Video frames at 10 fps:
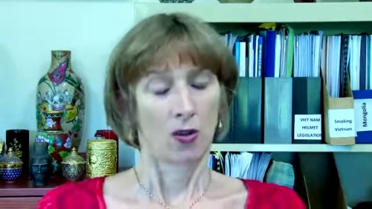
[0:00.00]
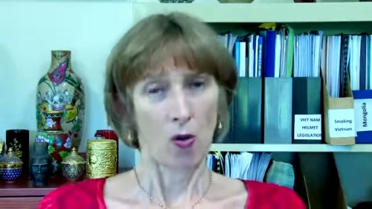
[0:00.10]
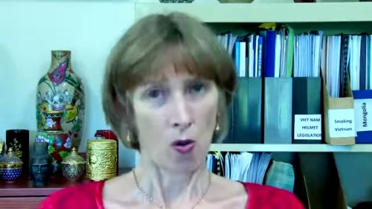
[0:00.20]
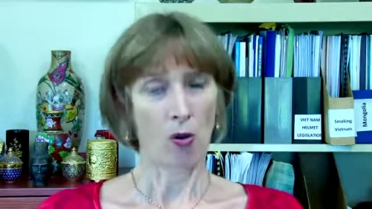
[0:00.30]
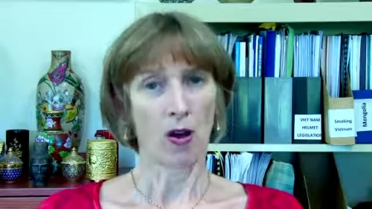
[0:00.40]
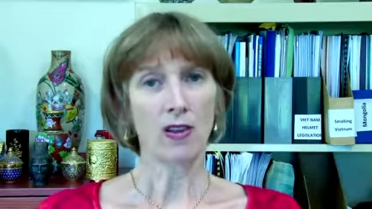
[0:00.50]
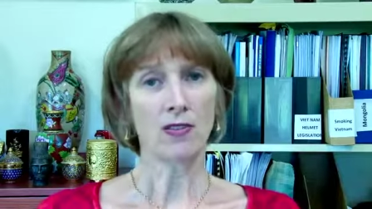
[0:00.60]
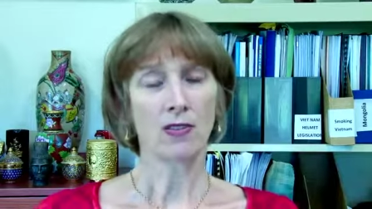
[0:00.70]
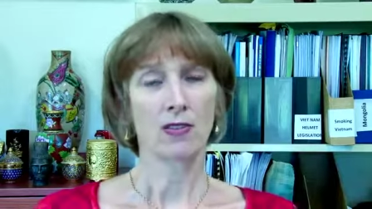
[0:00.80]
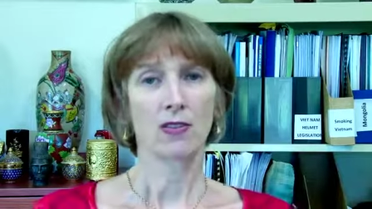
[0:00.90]
Or
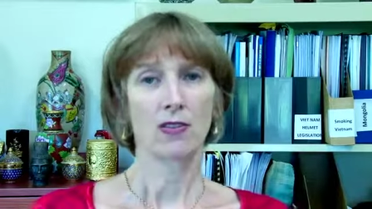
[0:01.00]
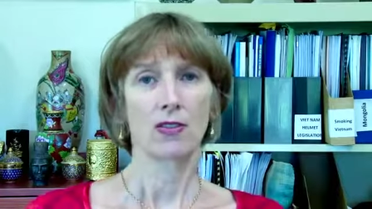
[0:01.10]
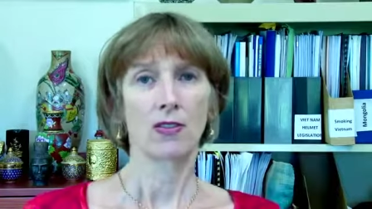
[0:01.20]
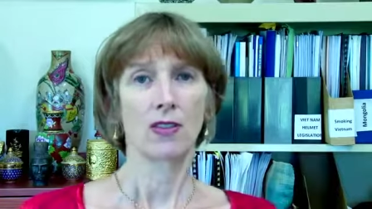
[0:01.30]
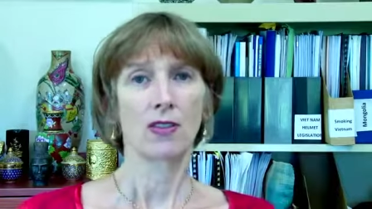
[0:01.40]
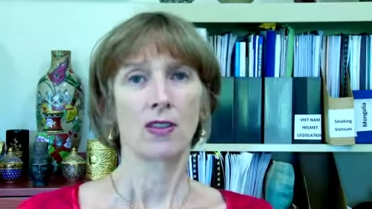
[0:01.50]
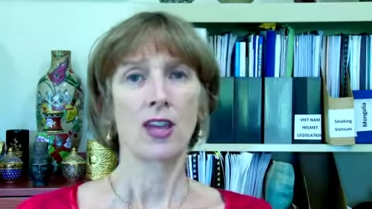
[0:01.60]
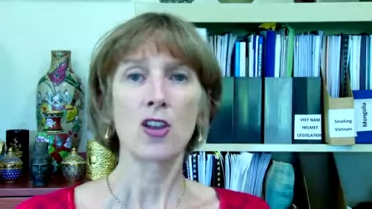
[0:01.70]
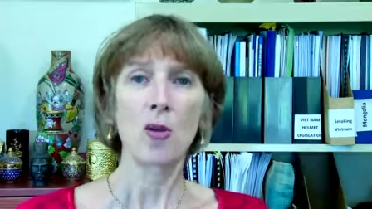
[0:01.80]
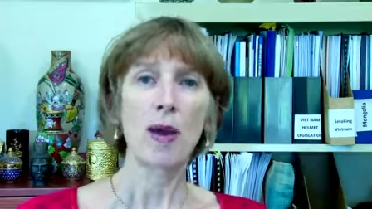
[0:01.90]

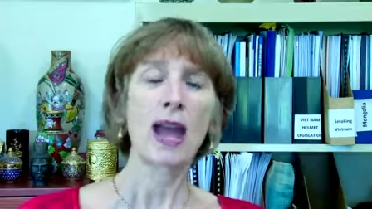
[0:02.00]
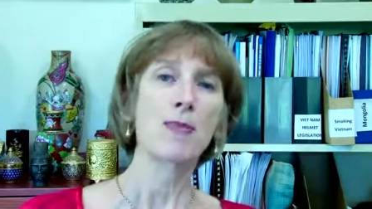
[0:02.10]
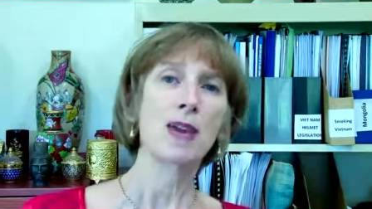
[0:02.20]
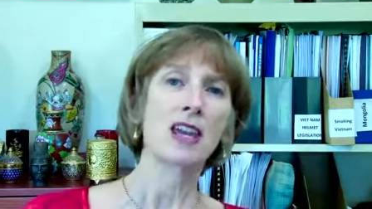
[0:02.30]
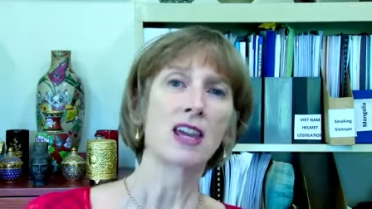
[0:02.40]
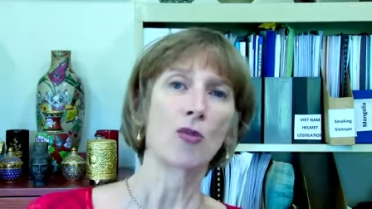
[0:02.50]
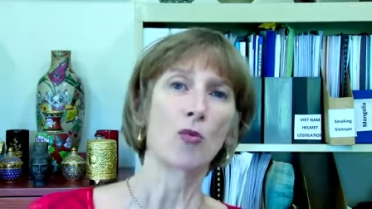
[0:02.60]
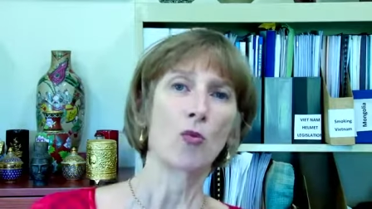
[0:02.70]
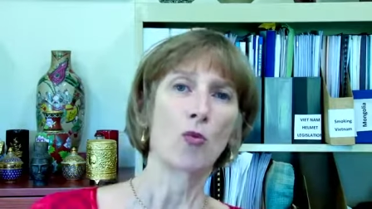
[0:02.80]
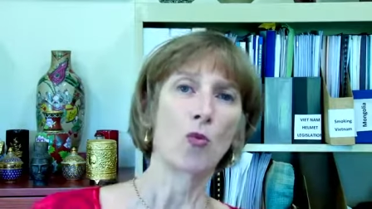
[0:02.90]
that your baby
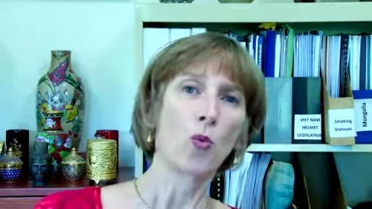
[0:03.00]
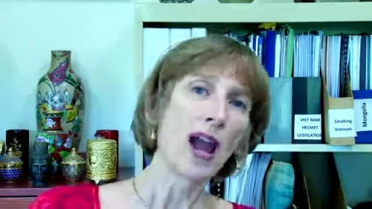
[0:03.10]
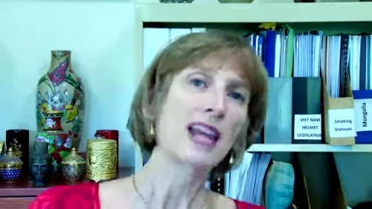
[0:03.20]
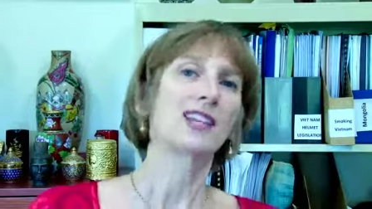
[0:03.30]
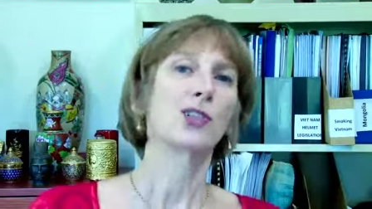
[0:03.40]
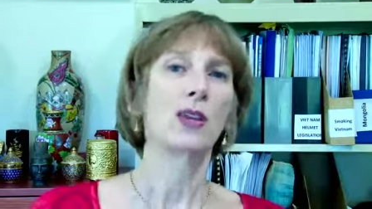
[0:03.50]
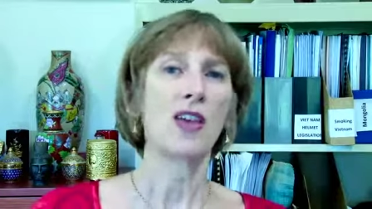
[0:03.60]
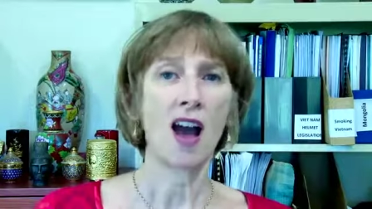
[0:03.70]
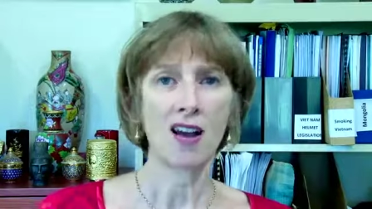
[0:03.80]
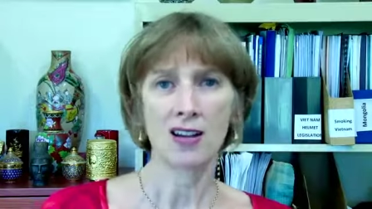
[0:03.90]
wakes with
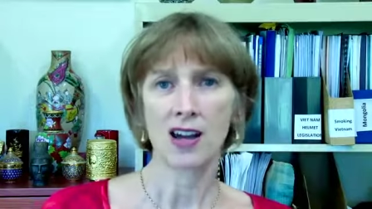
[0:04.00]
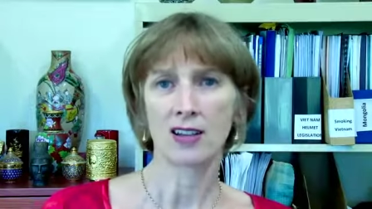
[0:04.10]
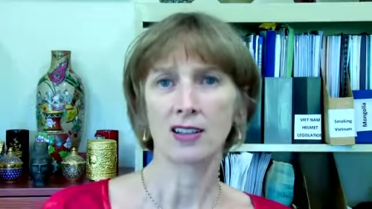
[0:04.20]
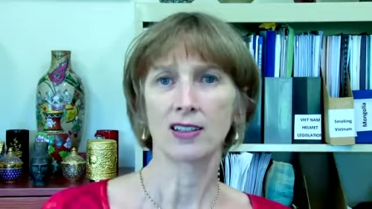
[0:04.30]
hunger?